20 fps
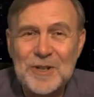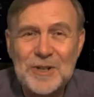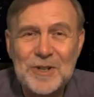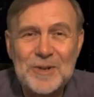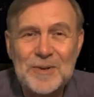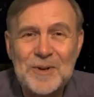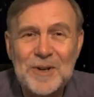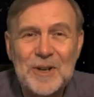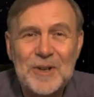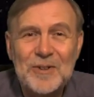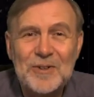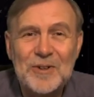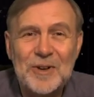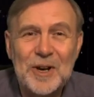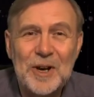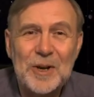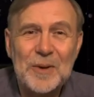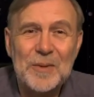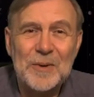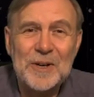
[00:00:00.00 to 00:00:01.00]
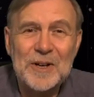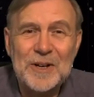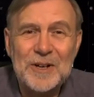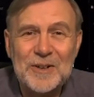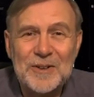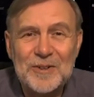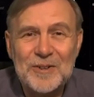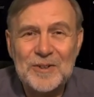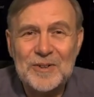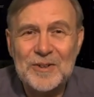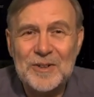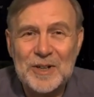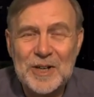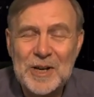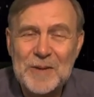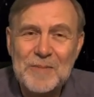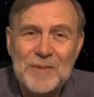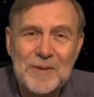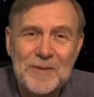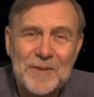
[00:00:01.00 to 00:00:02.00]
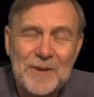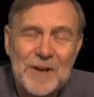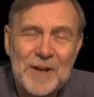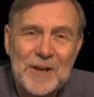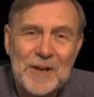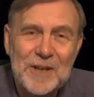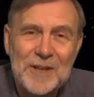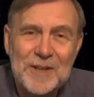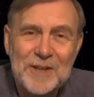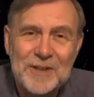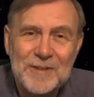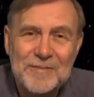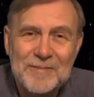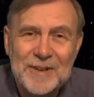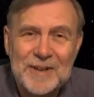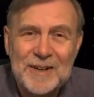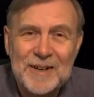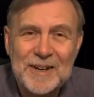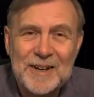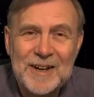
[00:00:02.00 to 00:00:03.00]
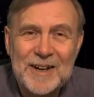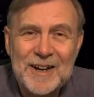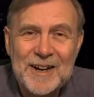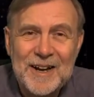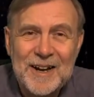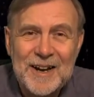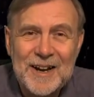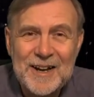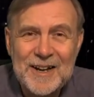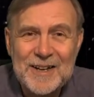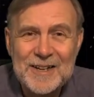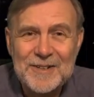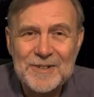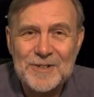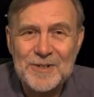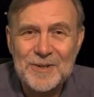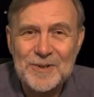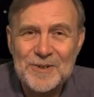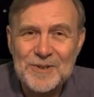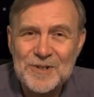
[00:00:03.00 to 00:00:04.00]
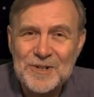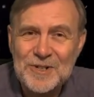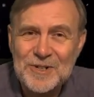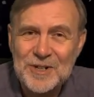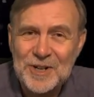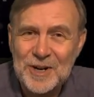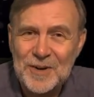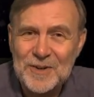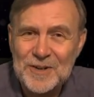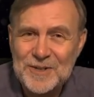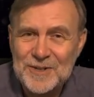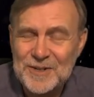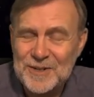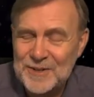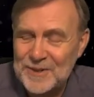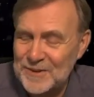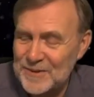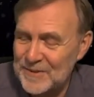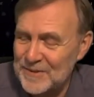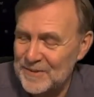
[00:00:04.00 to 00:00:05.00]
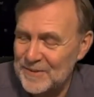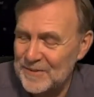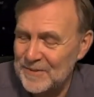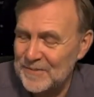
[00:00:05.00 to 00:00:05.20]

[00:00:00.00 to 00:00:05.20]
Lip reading: you as always to keep the faith and to share it too.